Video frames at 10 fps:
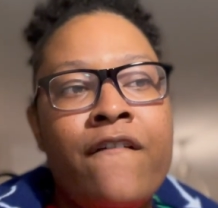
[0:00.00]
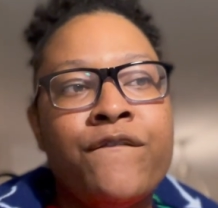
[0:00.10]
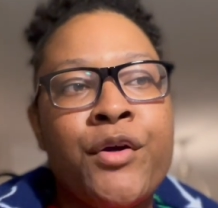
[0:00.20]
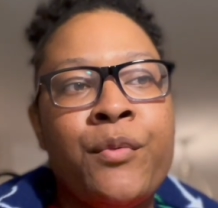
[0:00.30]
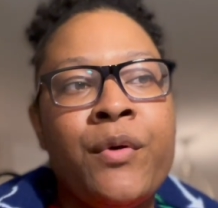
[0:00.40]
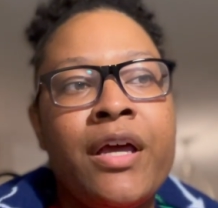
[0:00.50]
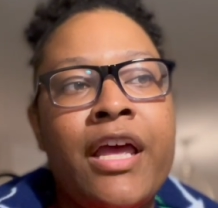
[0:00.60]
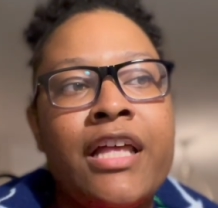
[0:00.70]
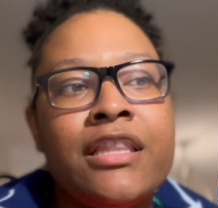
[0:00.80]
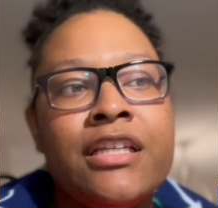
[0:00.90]
for what?
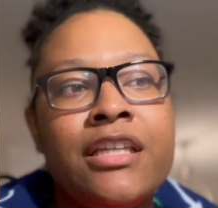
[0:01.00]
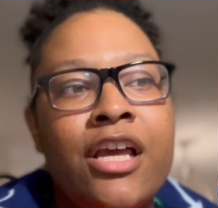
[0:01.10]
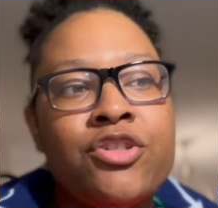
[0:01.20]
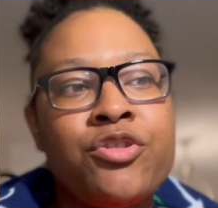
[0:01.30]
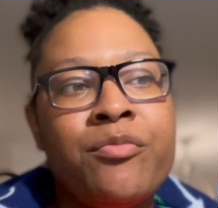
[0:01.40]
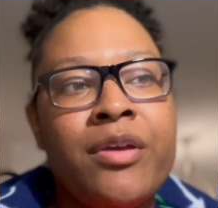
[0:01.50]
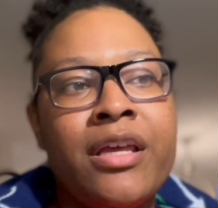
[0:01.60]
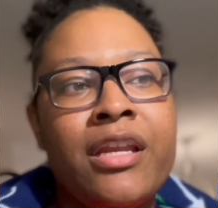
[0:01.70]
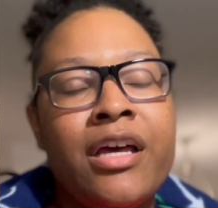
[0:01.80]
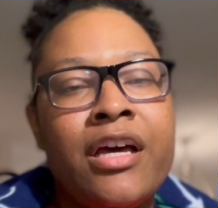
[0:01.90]
At the
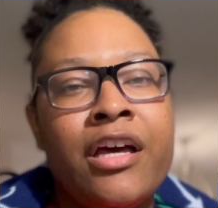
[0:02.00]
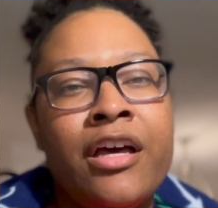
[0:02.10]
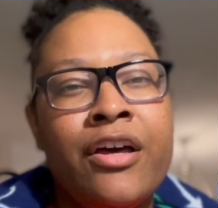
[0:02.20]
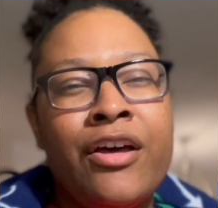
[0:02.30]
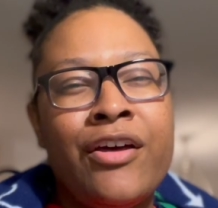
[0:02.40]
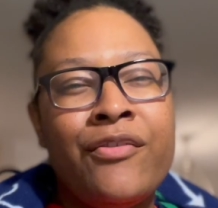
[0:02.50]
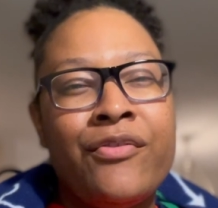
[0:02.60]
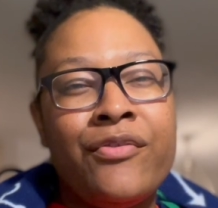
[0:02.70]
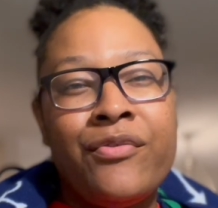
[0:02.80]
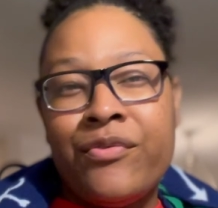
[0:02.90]
detriment
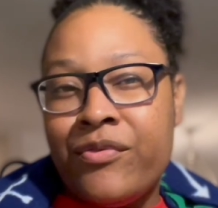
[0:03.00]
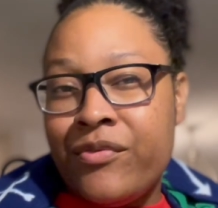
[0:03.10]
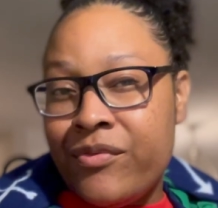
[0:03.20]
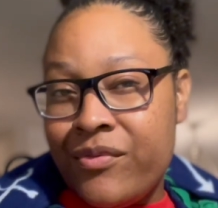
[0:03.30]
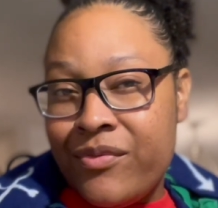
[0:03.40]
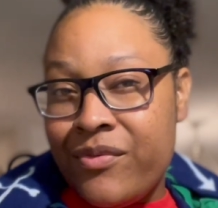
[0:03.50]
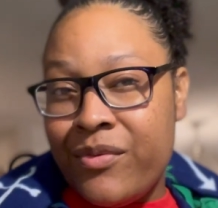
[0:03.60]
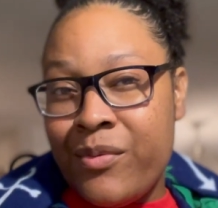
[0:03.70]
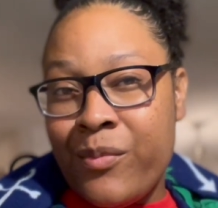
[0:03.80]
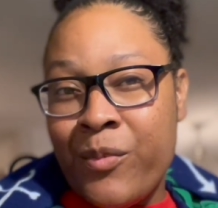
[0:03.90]
of
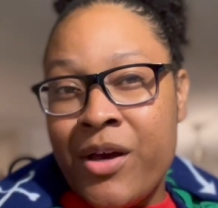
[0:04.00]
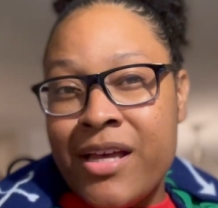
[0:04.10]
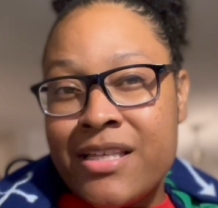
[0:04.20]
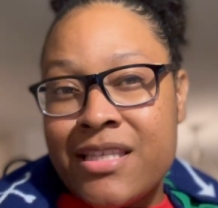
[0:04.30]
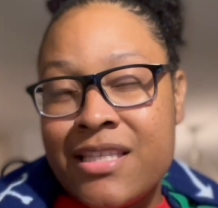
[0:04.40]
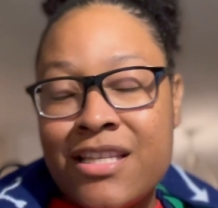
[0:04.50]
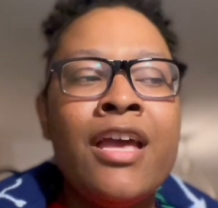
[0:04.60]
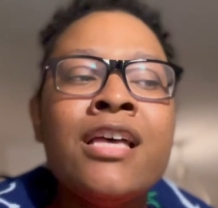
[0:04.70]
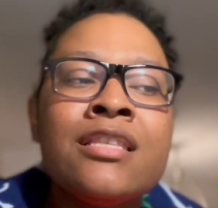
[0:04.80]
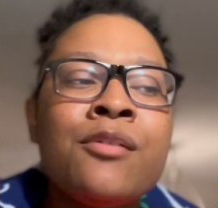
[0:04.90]
what?
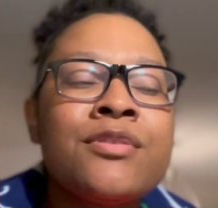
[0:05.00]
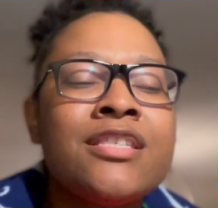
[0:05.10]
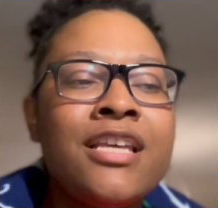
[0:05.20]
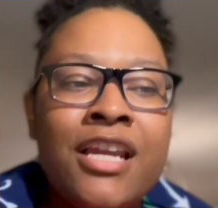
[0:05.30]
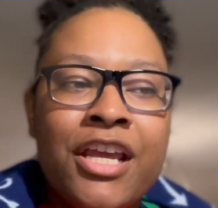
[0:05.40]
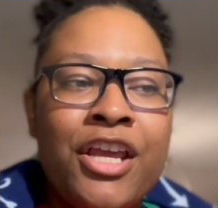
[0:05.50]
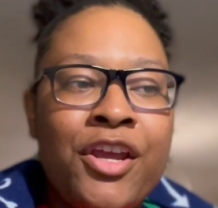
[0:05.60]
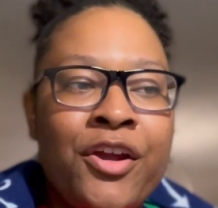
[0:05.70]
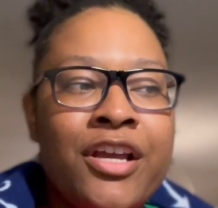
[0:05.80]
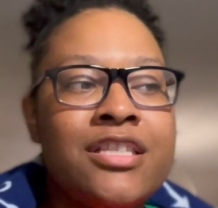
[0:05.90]
As I'm sitting
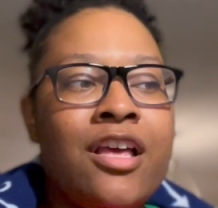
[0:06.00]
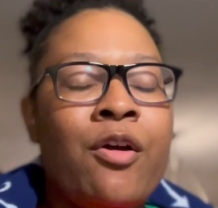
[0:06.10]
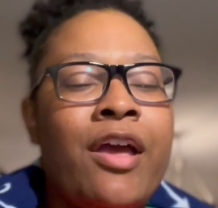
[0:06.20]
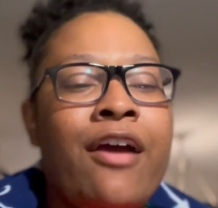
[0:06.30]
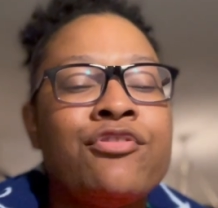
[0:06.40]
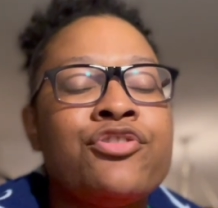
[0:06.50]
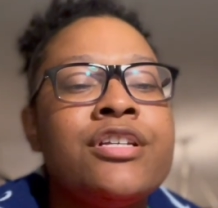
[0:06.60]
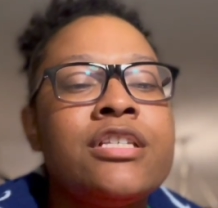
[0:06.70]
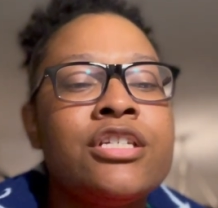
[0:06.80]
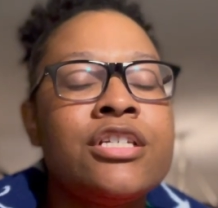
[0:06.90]
here, it's like, okay, I've
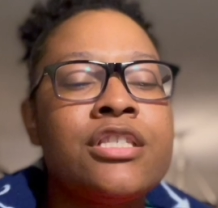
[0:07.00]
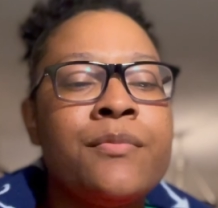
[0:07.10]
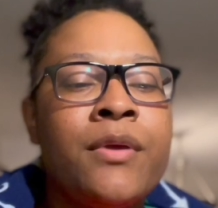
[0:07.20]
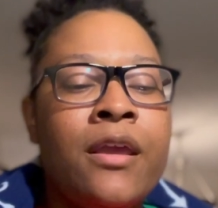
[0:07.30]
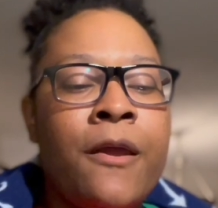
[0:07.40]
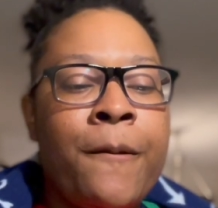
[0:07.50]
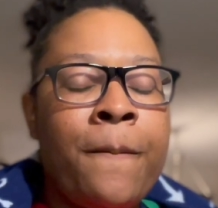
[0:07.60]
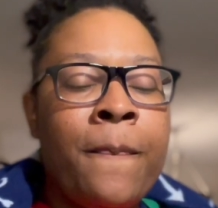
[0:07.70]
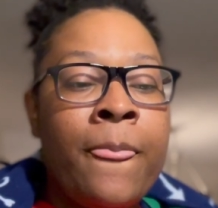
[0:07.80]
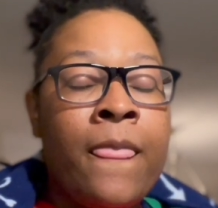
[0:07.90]
transitioned to
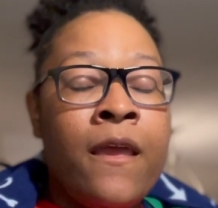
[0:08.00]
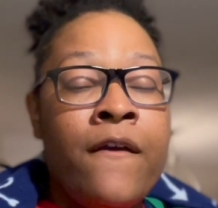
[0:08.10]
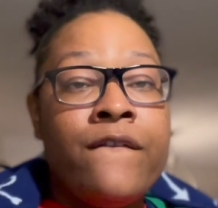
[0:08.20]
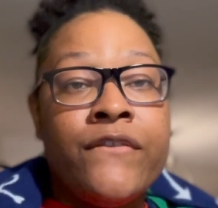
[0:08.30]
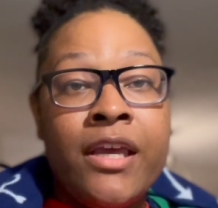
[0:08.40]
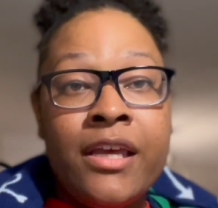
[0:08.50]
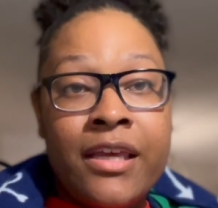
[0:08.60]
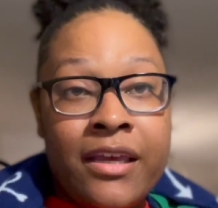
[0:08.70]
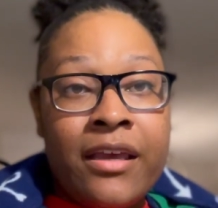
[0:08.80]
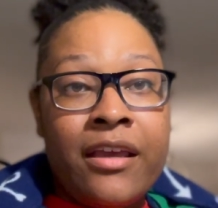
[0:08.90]
being
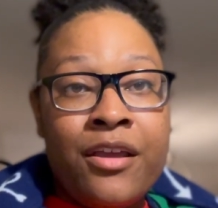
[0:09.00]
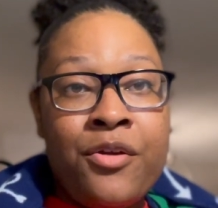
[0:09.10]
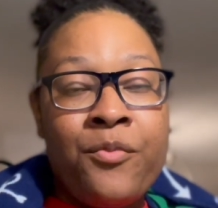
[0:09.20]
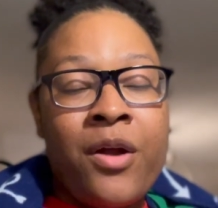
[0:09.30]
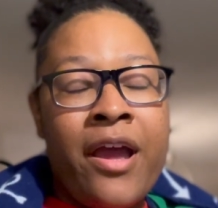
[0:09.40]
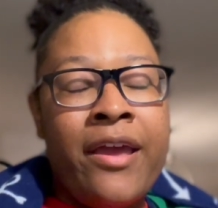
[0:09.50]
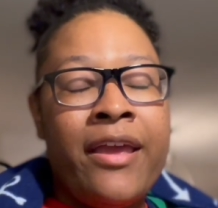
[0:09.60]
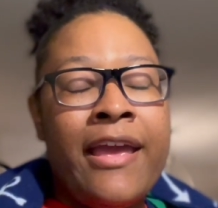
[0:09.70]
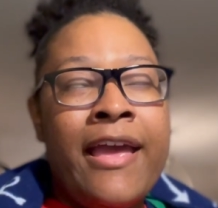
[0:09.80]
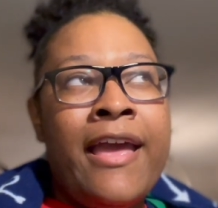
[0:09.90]
vegan, right?